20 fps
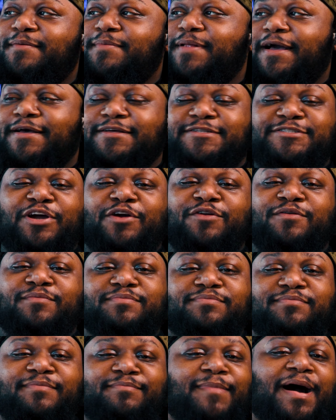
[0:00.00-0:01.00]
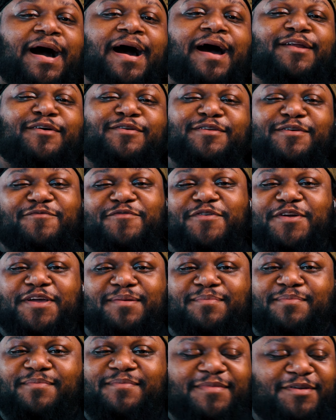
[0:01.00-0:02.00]
like a certain mod on the
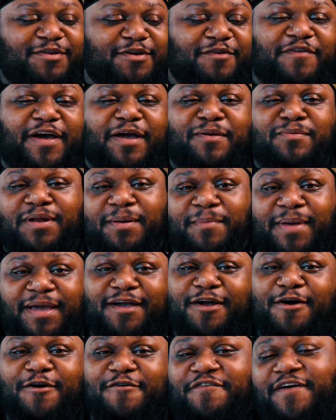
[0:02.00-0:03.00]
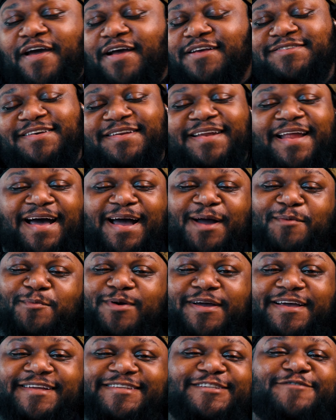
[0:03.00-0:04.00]
freaking, you know, vacuum that make it go faster. Nah,
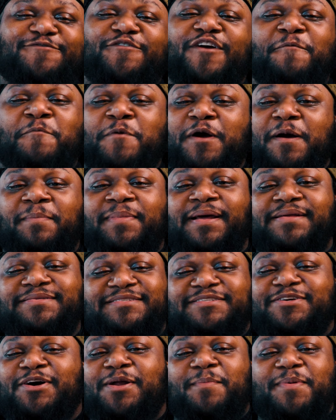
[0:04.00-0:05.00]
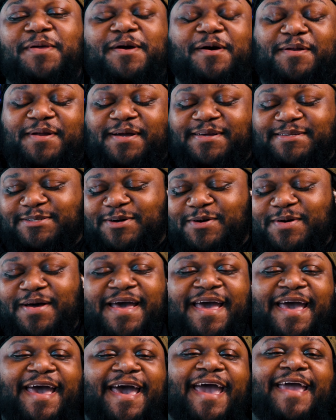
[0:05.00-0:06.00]
bro, it's just firmware updates is going to be on there. So
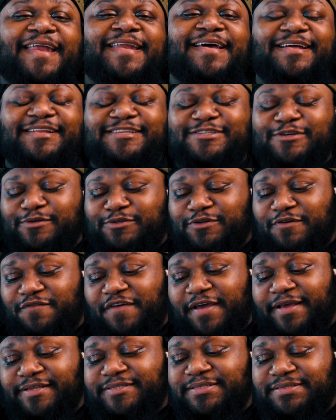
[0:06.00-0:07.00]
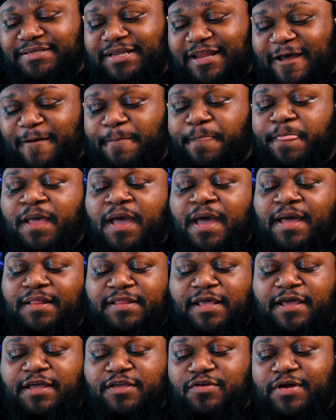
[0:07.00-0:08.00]
ain't nothing too fancy to that.
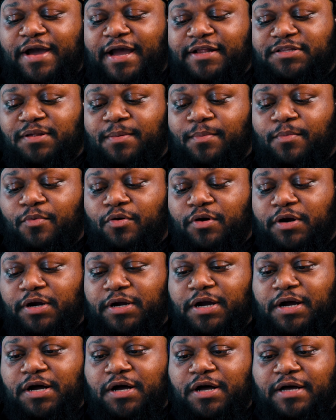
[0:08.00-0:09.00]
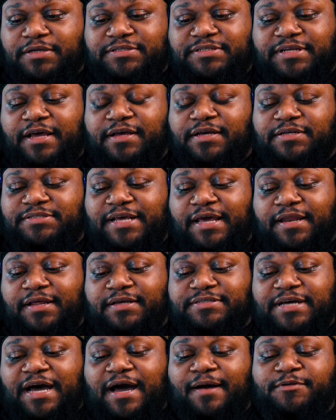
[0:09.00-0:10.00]
Then you got the more
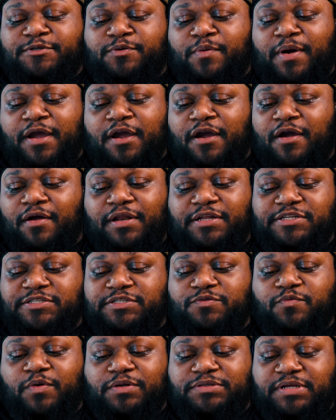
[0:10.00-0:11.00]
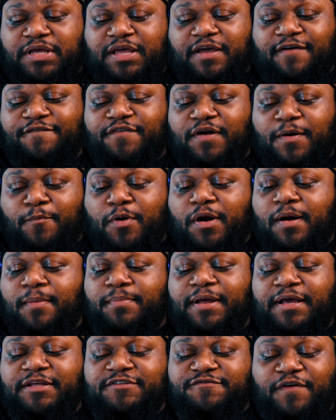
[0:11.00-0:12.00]
settings option right here. And this is once again, firmware
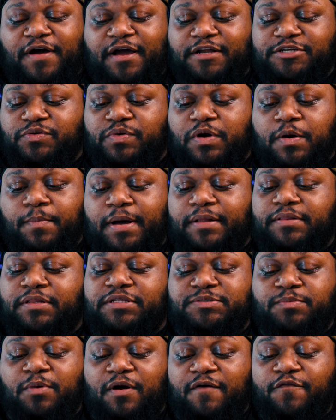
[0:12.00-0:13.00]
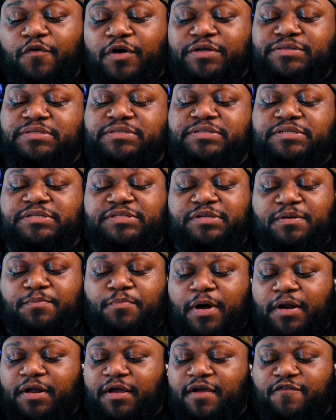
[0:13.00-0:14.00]
updates, find your robot, the smart voice assistant,
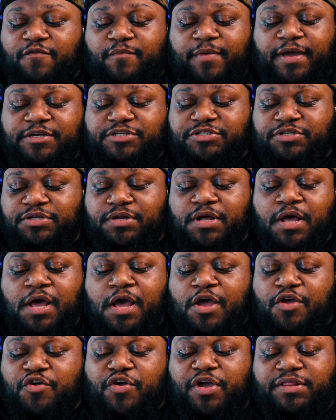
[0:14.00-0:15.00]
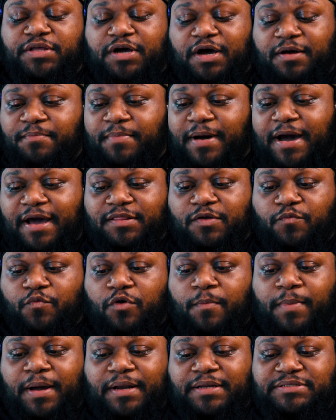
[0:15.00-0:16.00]
product information. You get to unbind the
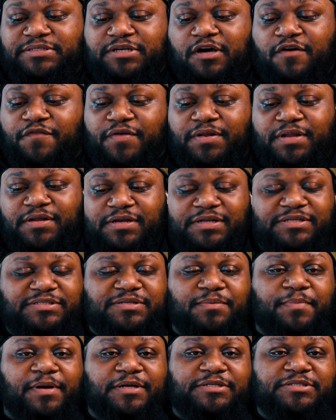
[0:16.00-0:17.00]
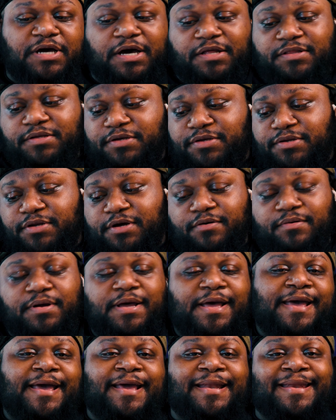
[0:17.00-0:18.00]
robot itself. And then there's a bunch of other, you know,
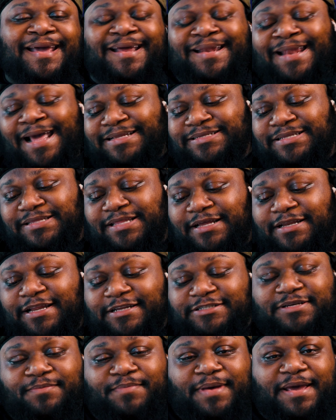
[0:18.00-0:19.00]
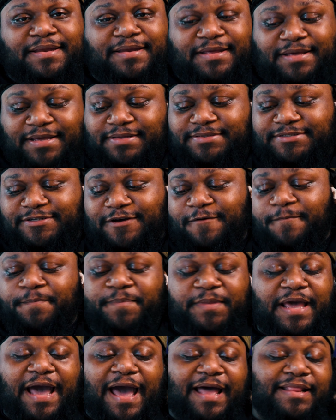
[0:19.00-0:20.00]
knickknacks and things that you may need. So
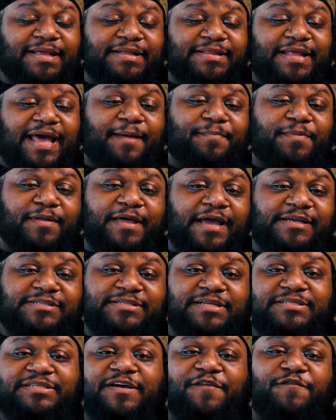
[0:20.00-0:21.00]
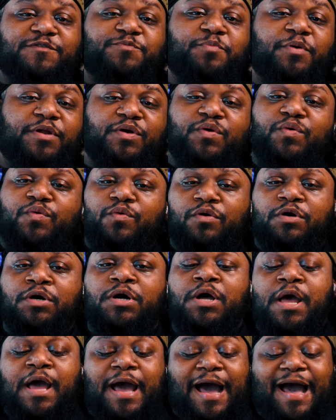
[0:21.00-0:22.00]
yeah, I think the application itself is pretty
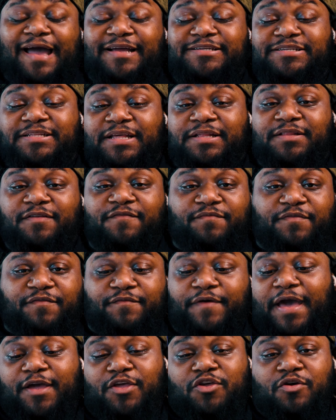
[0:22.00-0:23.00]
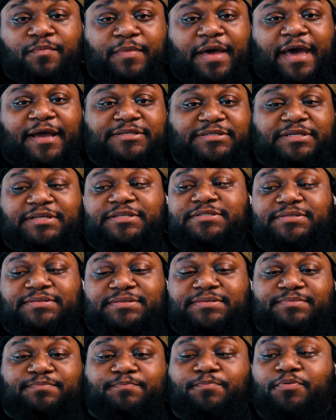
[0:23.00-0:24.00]
cool. I actually think the vacuum actually
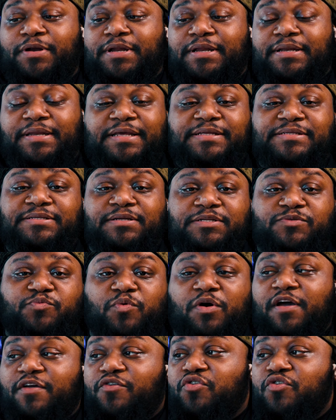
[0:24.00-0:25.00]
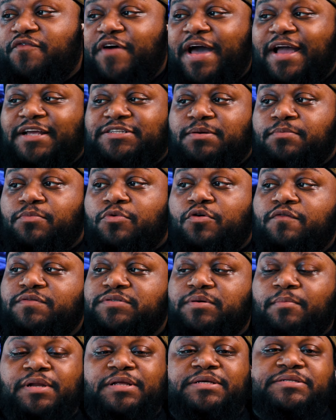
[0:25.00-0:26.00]
is pretty decent as well. if I actually
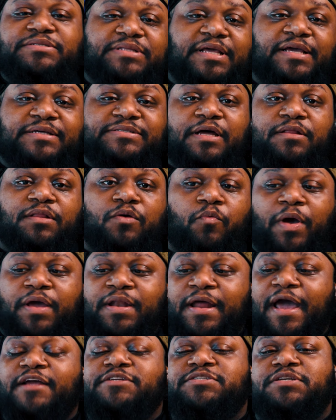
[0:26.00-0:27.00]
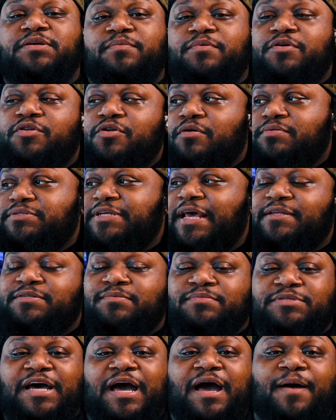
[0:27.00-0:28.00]
move some of these things out the way and actually, you know, take
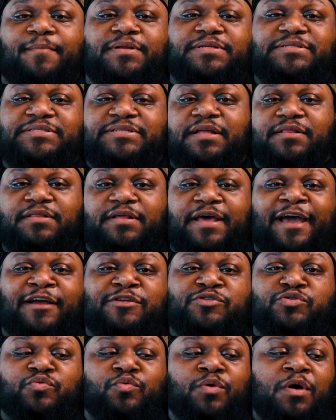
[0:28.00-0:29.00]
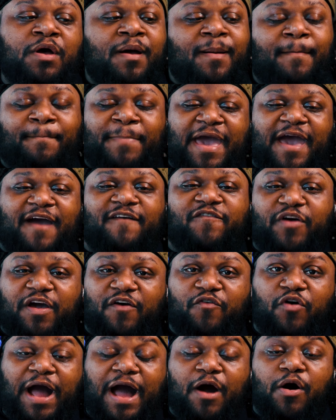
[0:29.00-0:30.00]
some time and set the actual
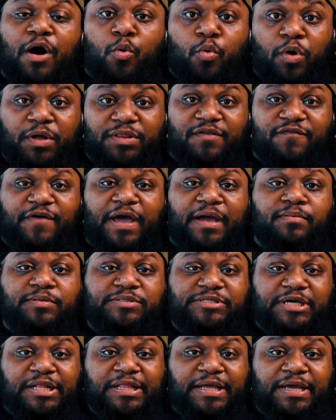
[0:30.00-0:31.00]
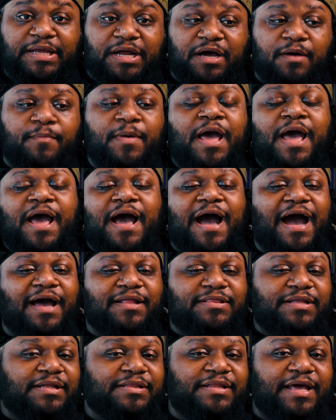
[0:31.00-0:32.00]
pathway of how I want the vacuum to clean up,
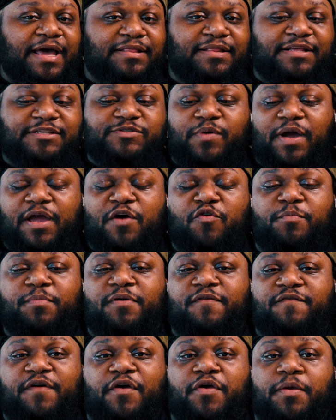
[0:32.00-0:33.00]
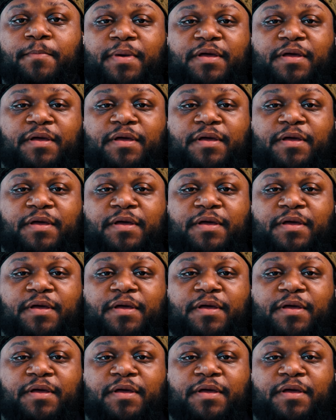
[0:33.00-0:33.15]
I think that this right here would be very